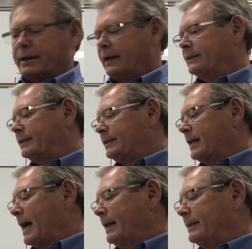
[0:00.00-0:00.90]
It's the
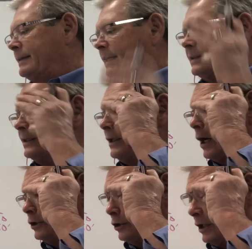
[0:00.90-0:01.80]
side that says
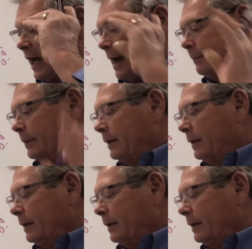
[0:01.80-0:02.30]
induction type